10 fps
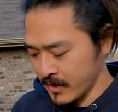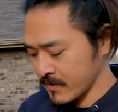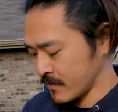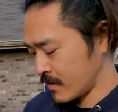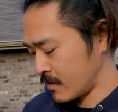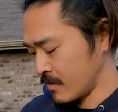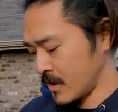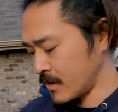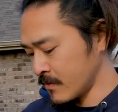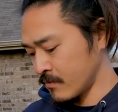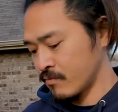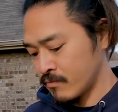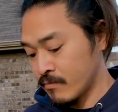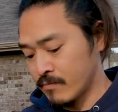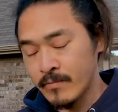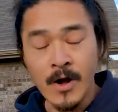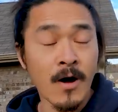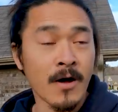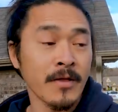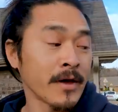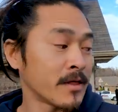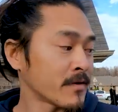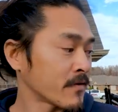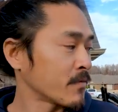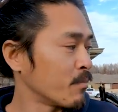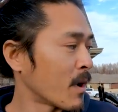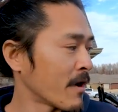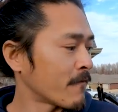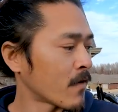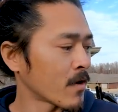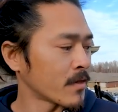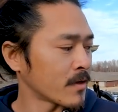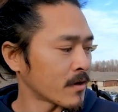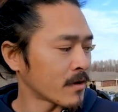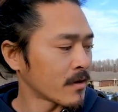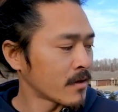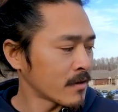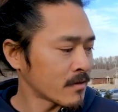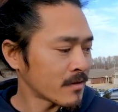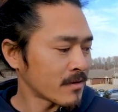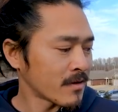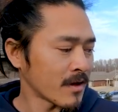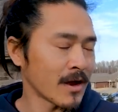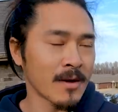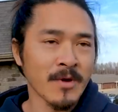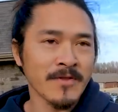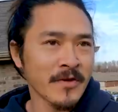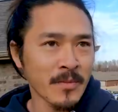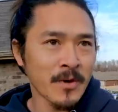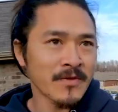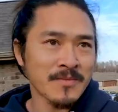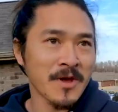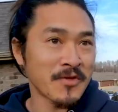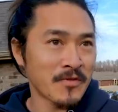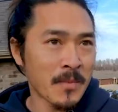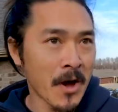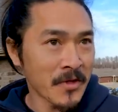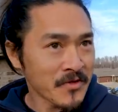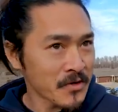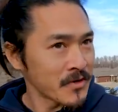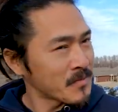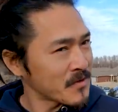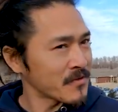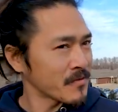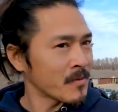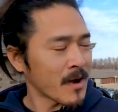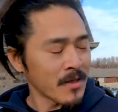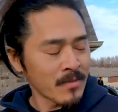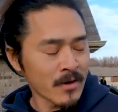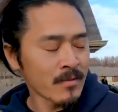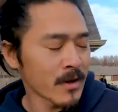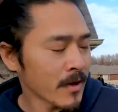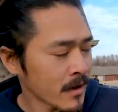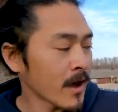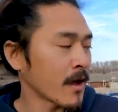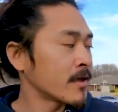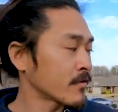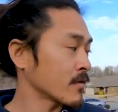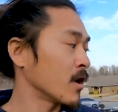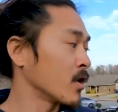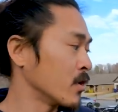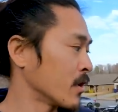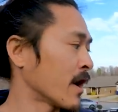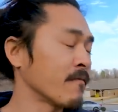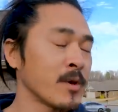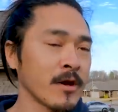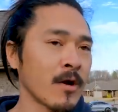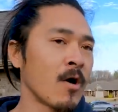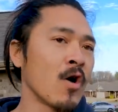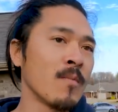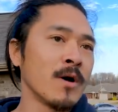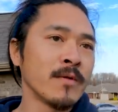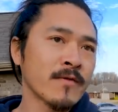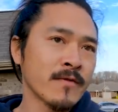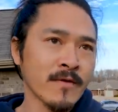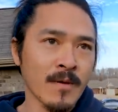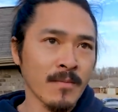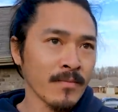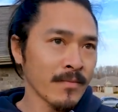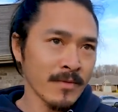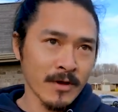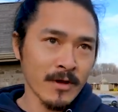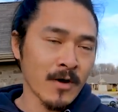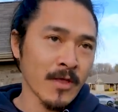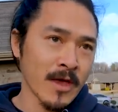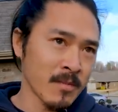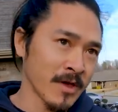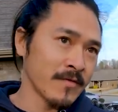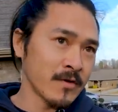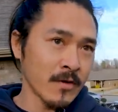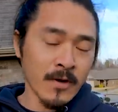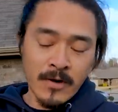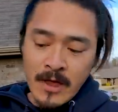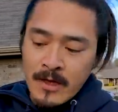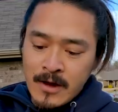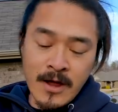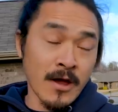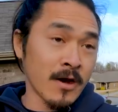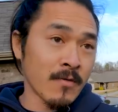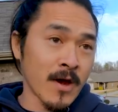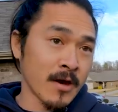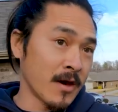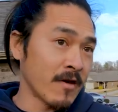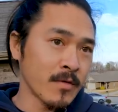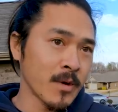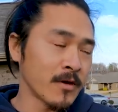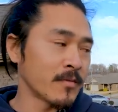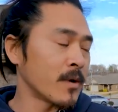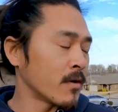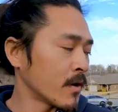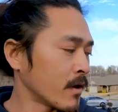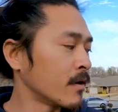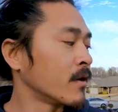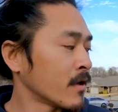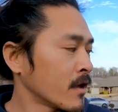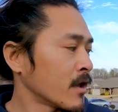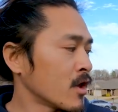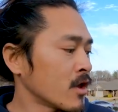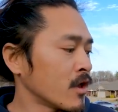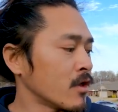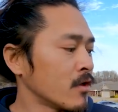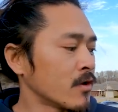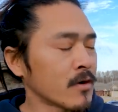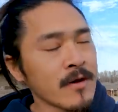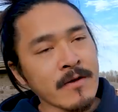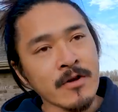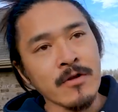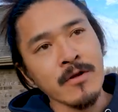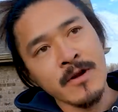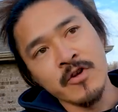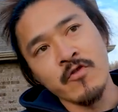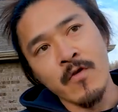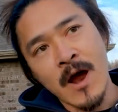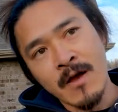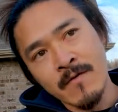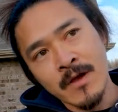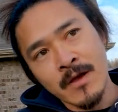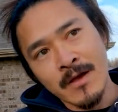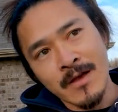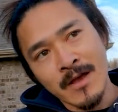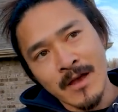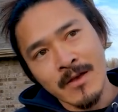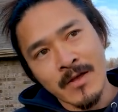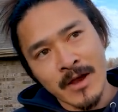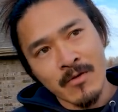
Lakes, and it's like, this is by far the, and I'm not selling boats, I'm not sponsored right, specifically right. by the boat, but like, yeah, it's a good, I've been in all boats because I'm, you know, on the M L F tour, and I got to ride in everybody's boat, and you don't even have to, you don't have to drive it, like